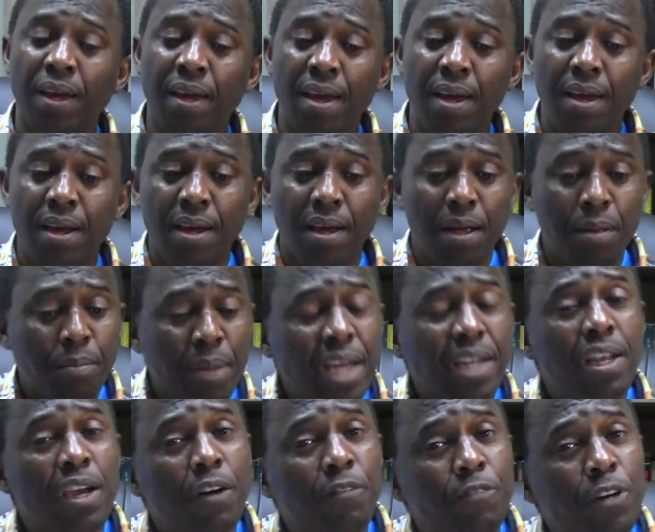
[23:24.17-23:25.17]
And many
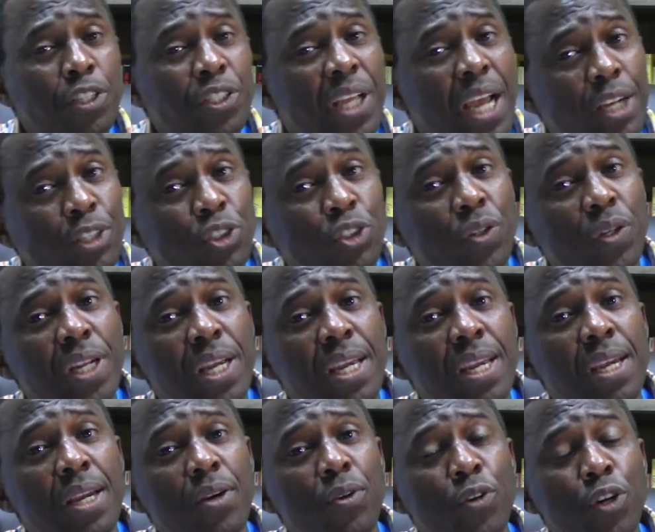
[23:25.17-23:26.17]
of us actually
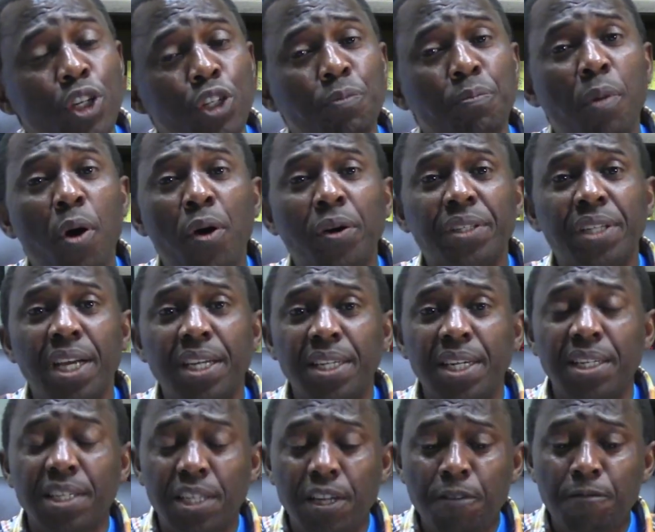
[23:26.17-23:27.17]
responded in
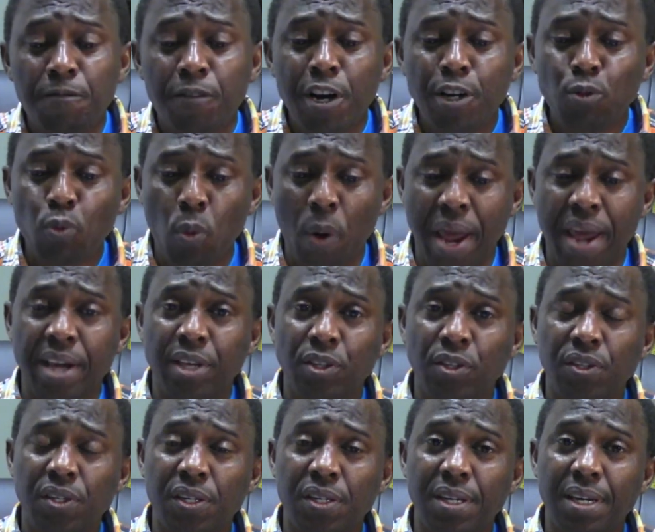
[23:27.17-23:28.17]
different
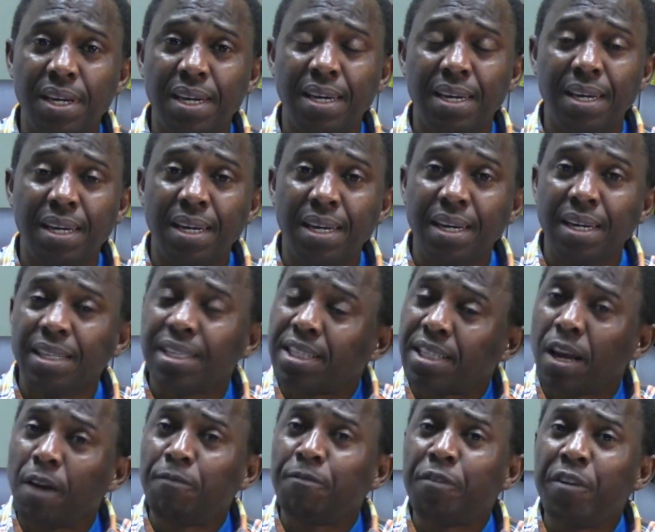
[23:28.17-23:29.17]
ways.
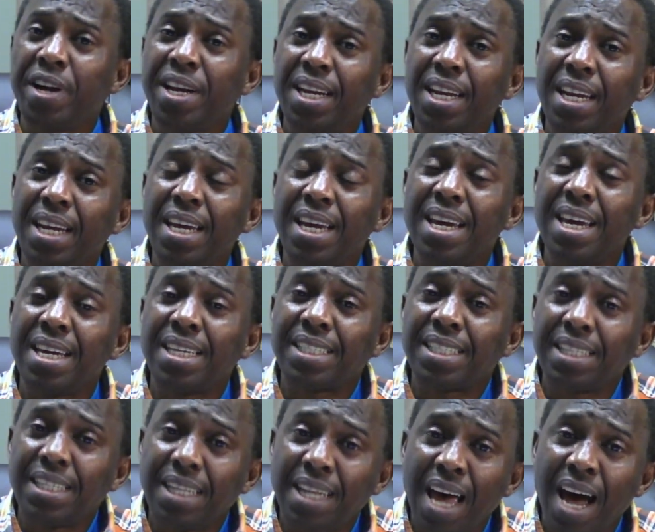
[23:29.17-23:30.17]
Suffering is
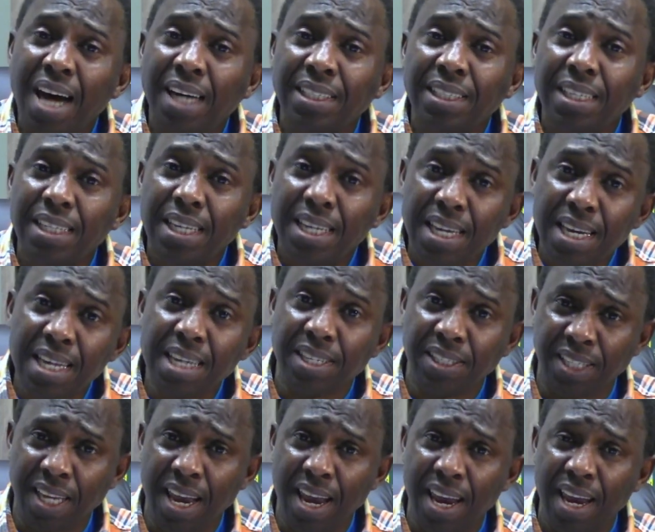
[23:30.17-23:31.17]
not
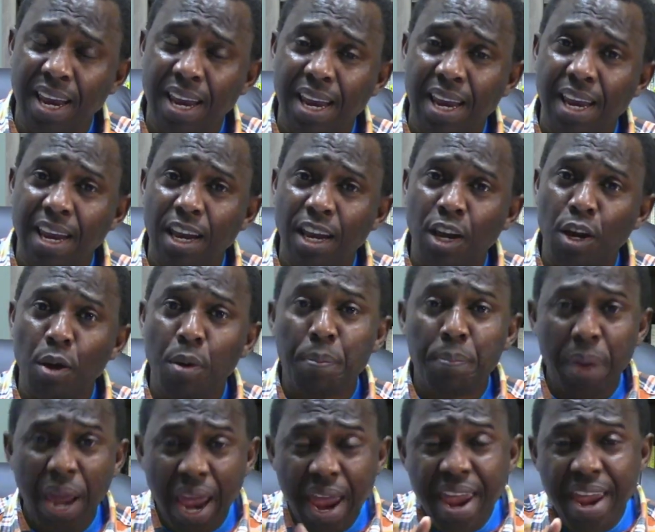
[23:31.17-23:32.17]
easy.
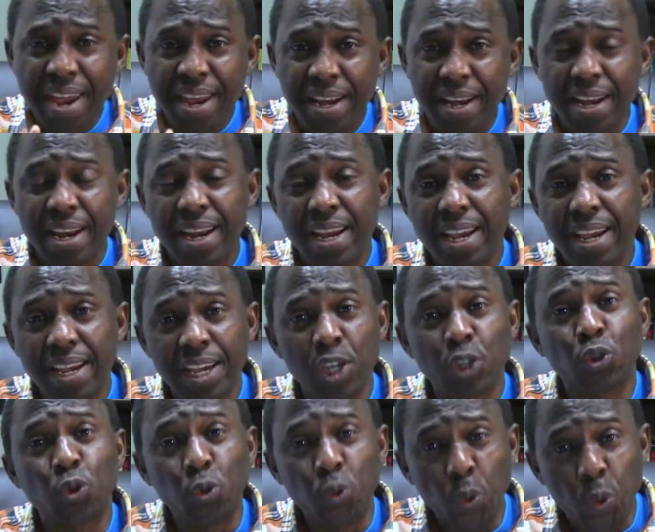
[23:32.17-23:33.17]
Pain is
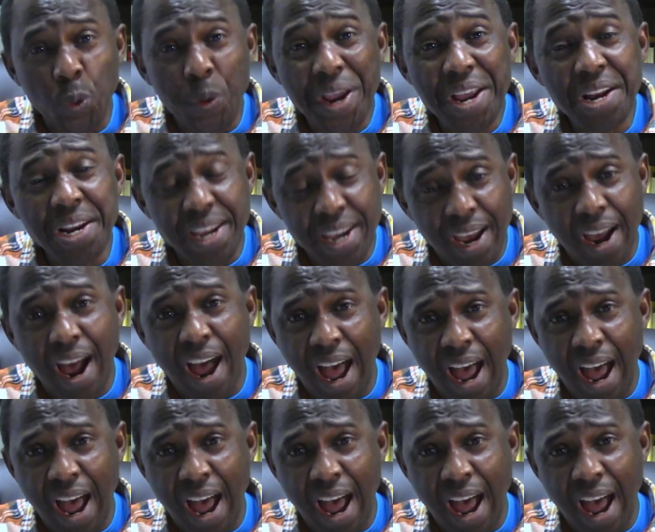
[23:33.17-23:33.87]
really hard.